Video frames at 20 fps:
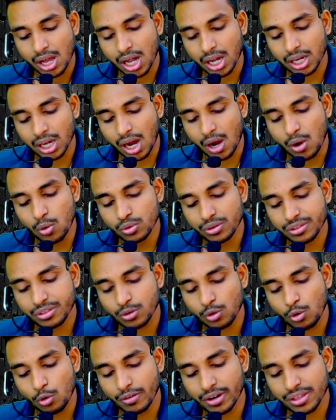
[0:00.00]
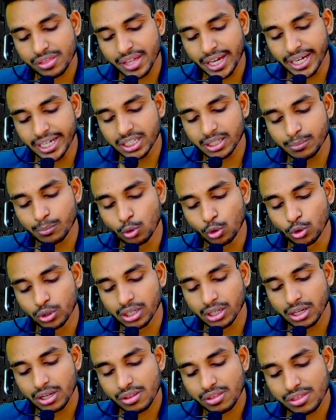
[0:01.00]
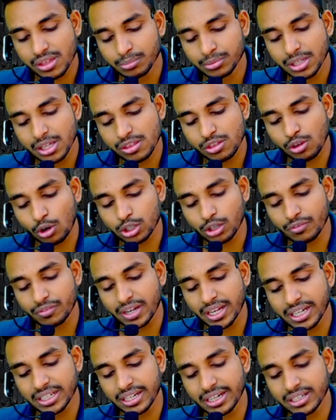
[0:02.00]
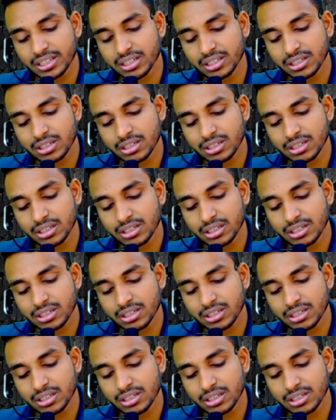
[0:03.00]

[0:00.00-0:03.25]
Accounts Oversight Board, something sort of like that.